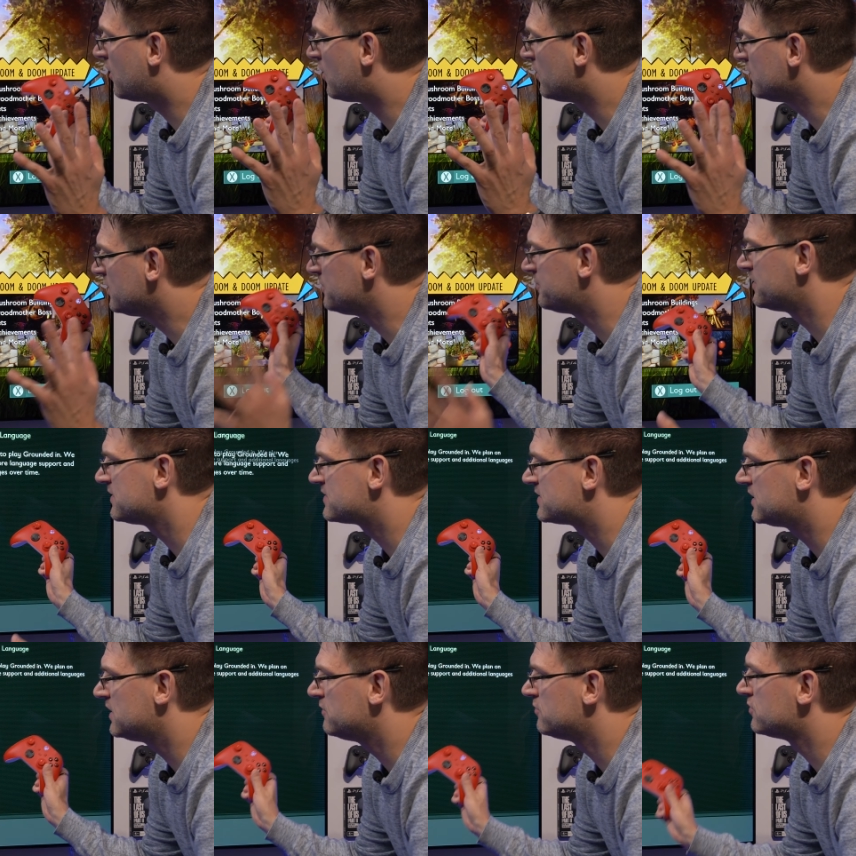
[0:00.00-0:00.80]
on the
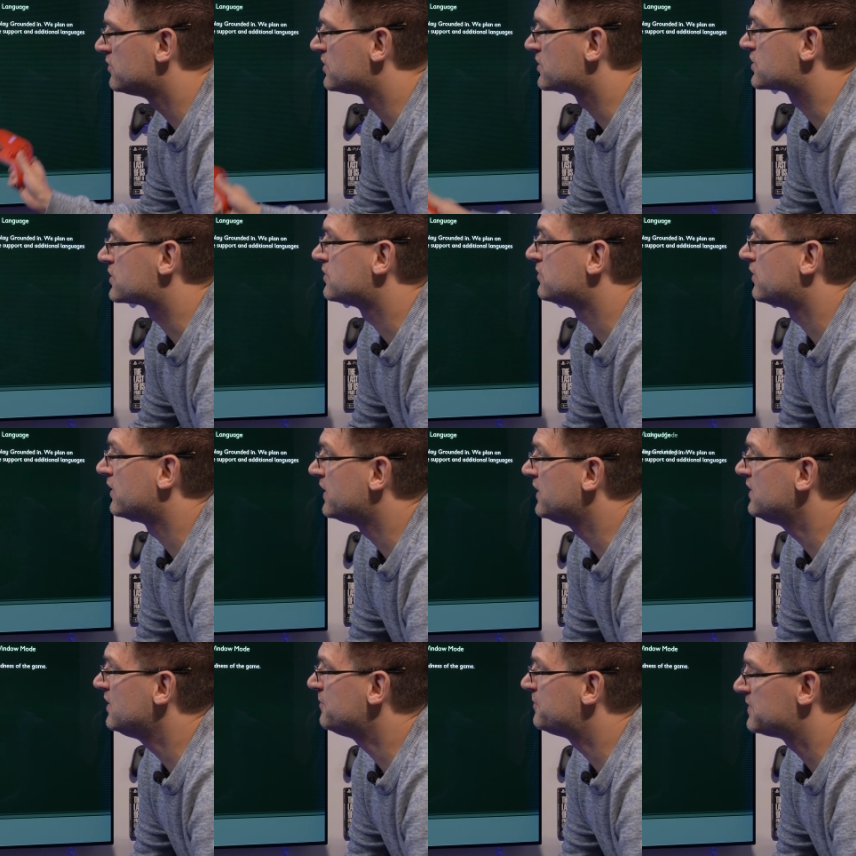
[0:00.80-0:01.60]
PC version, or
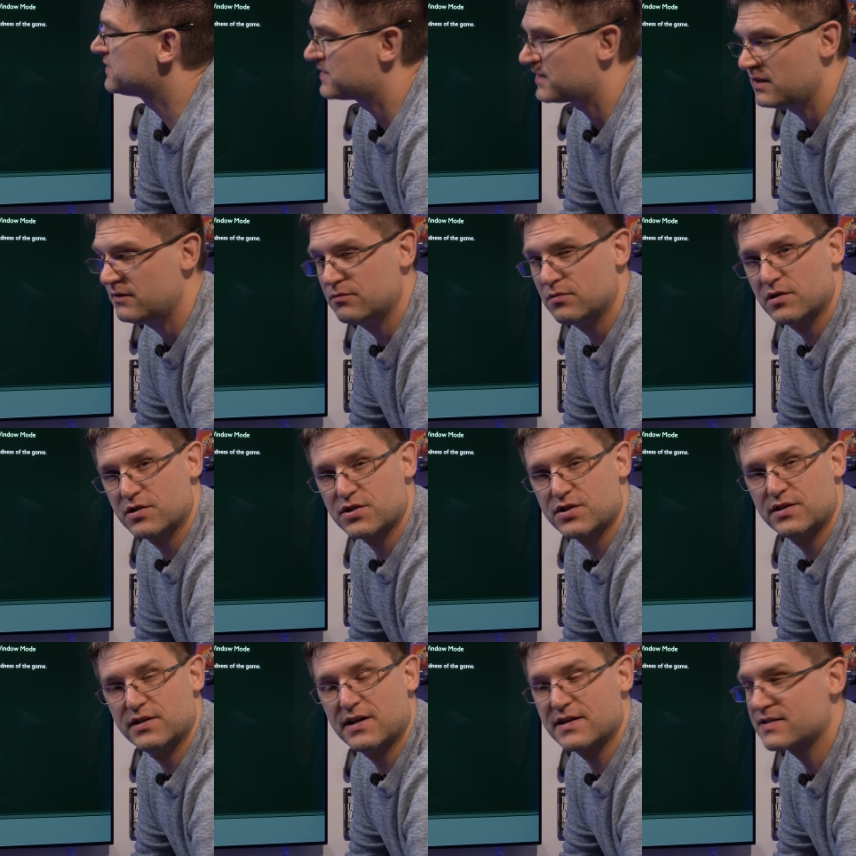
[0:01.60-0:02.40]
in the PC
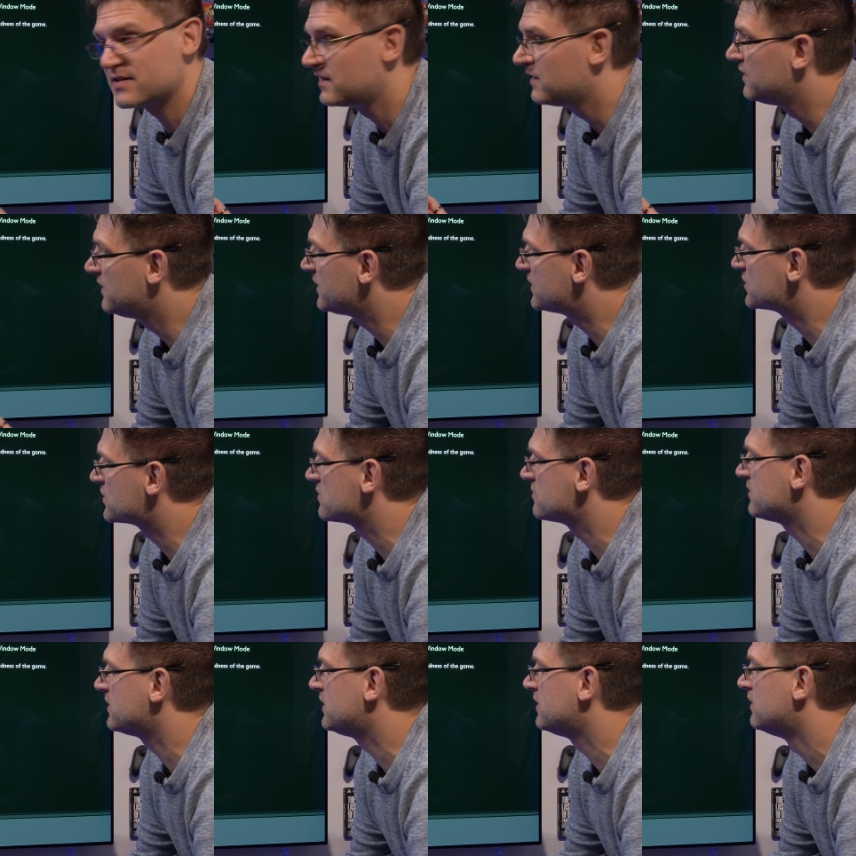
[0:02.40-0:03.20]
version, there's
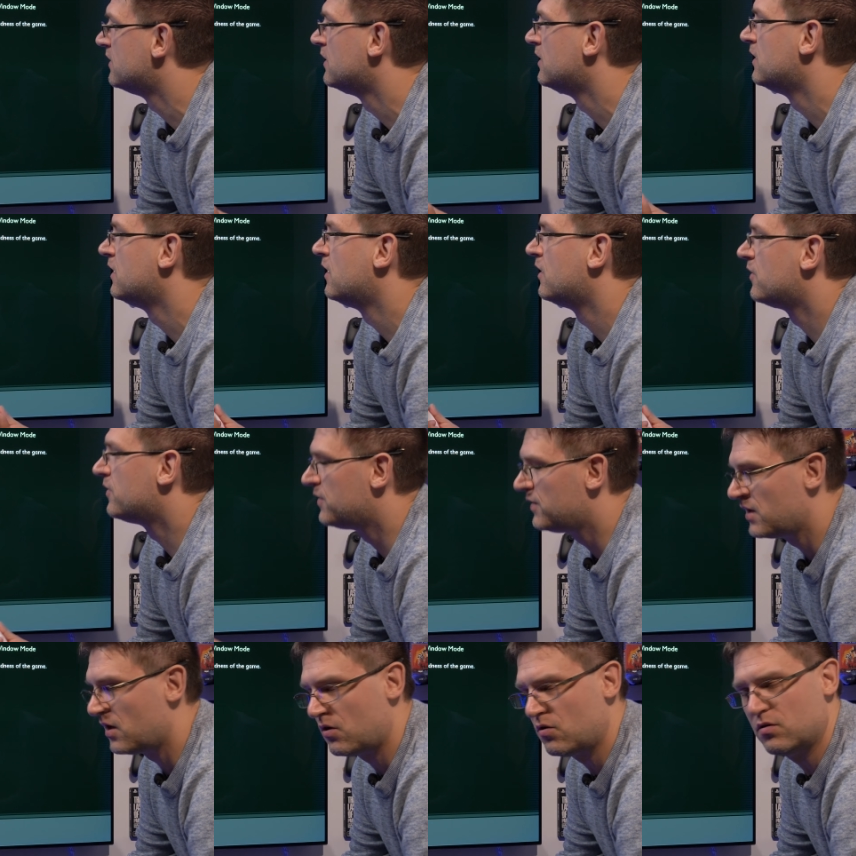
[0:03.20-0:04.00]
literally
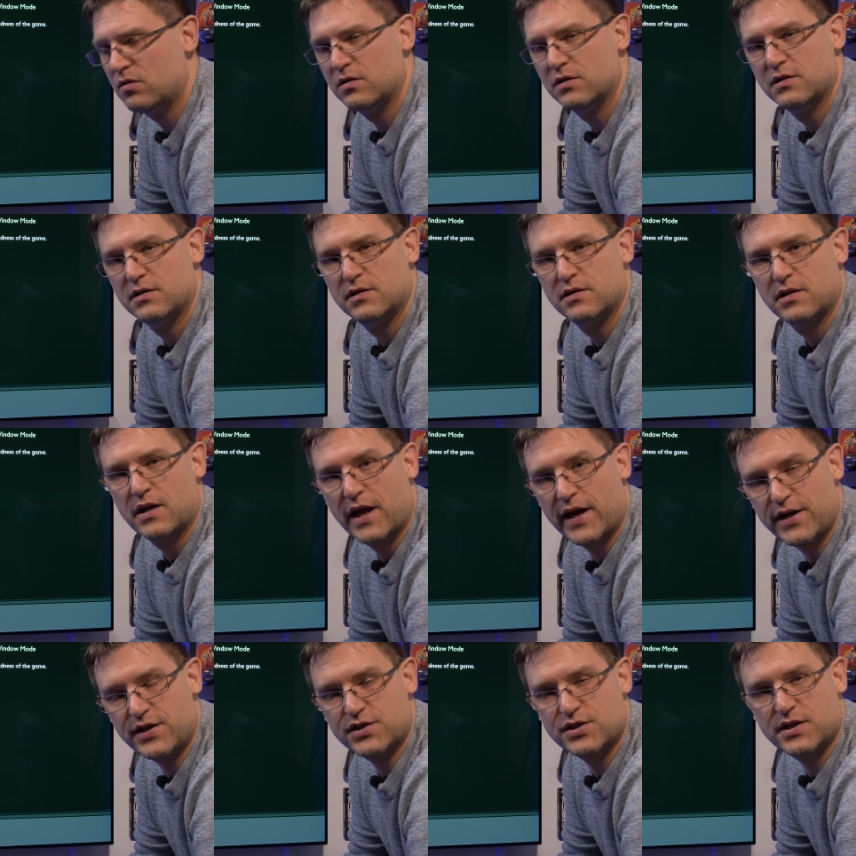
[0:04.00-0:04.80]
no
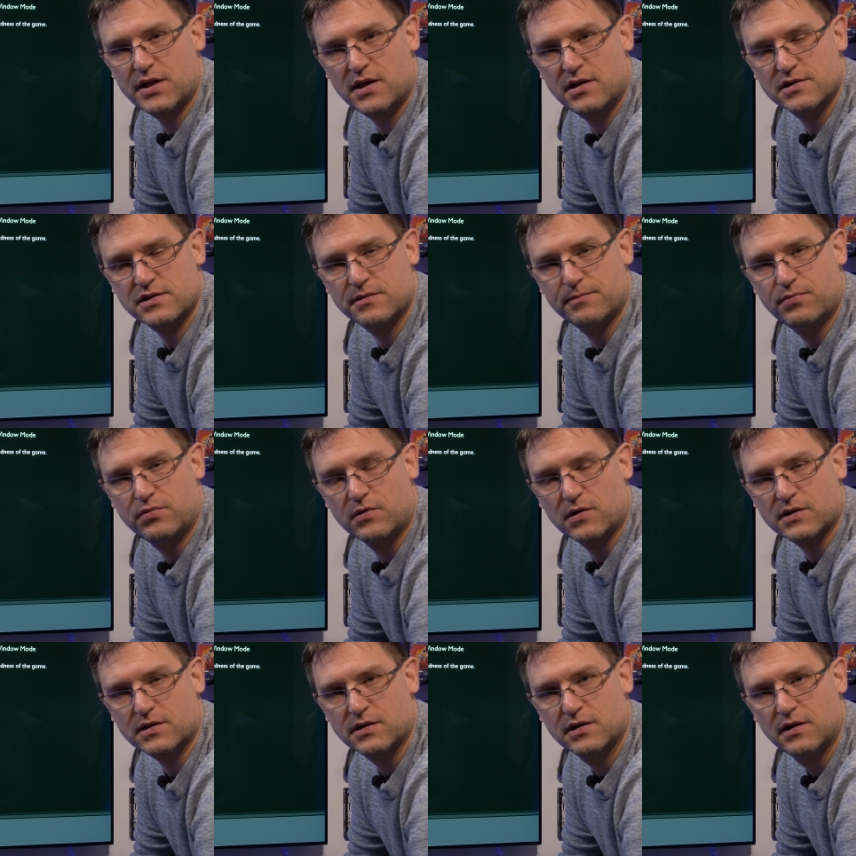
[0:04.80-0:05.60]
HDR
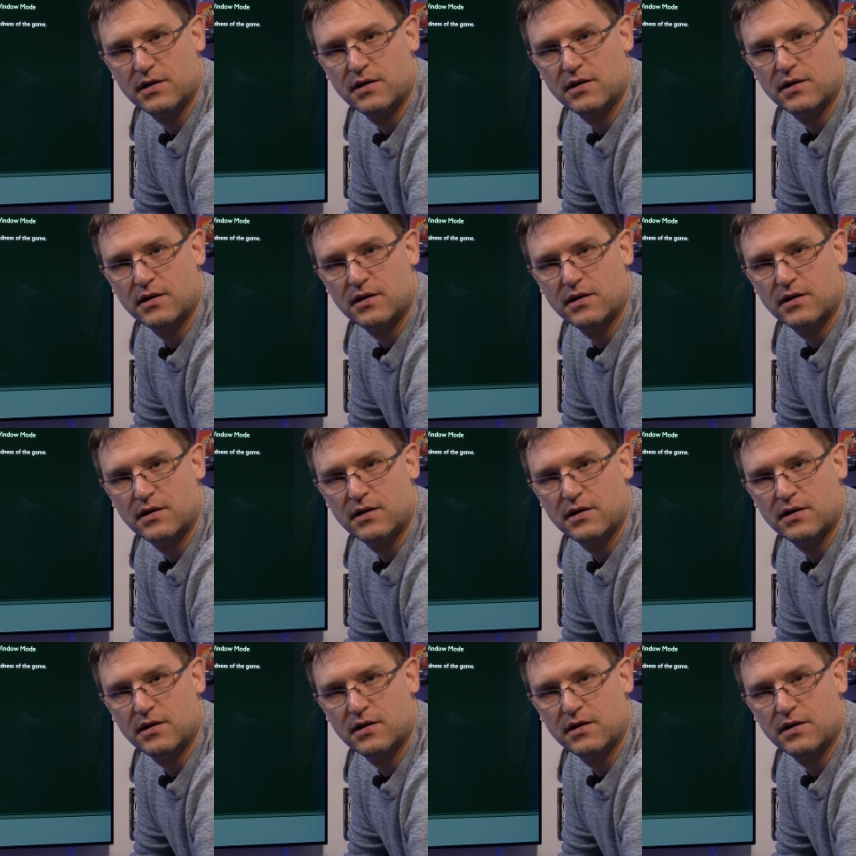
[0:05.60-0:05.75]
support.